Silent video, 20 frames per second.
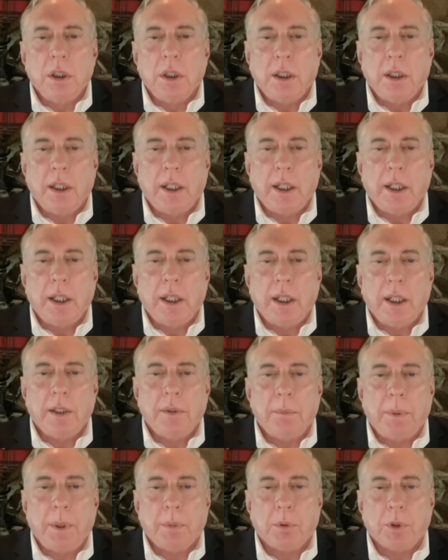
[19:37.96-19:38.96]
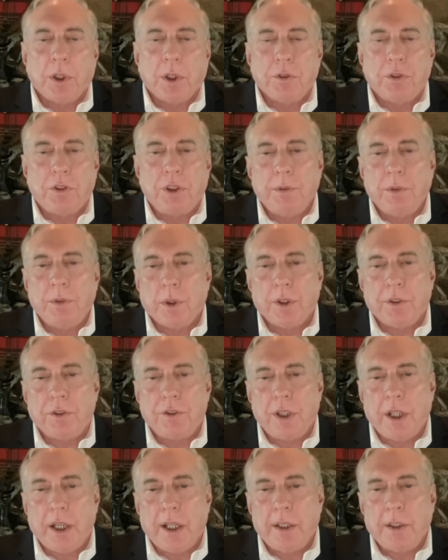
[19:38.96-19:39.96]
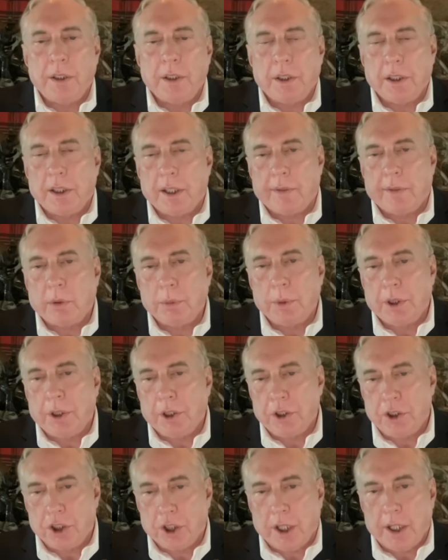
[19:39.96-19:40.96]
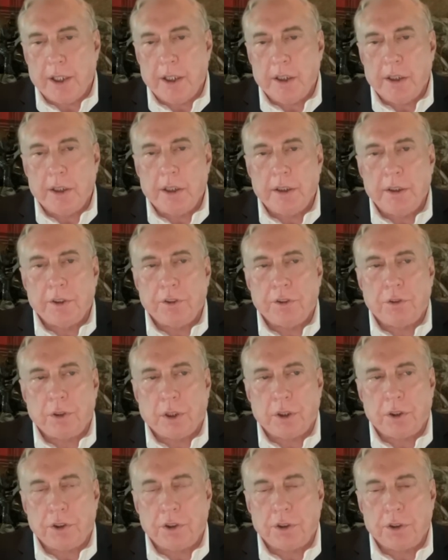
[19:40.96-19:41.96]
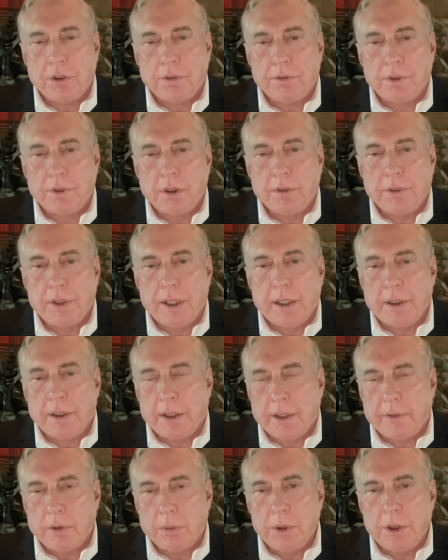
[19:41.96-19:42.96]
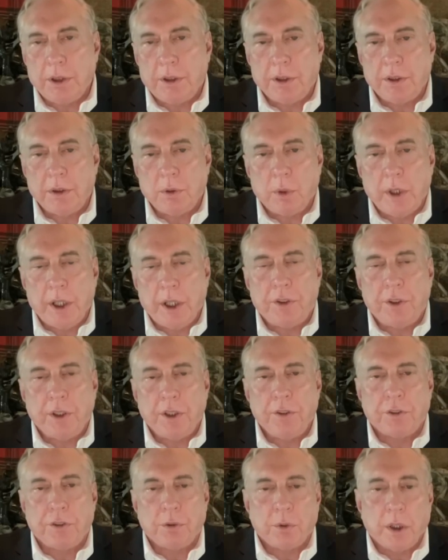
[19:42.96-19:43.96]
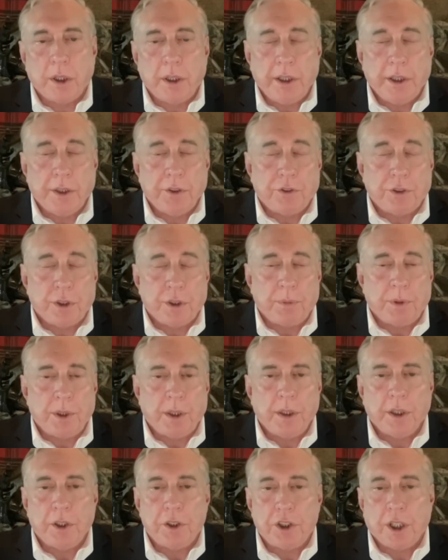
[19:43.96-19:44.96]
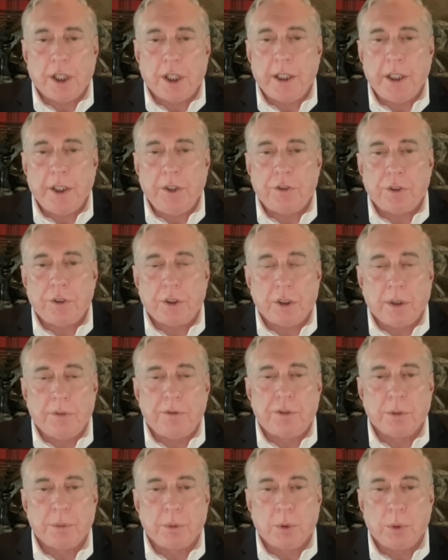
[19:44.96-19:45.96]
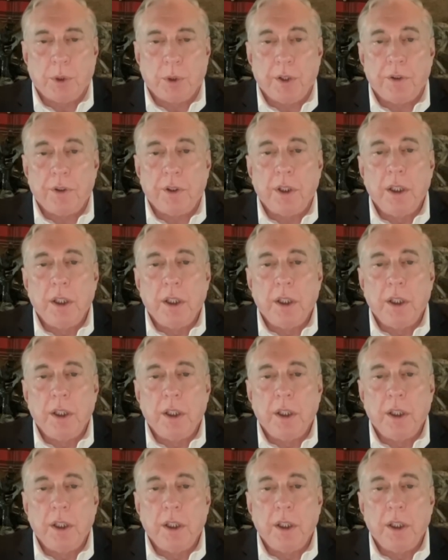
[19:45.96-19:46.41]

And people don't seem to understand that the government in China and the structure of that government and the way things are running is something the Chinese are comfortable with.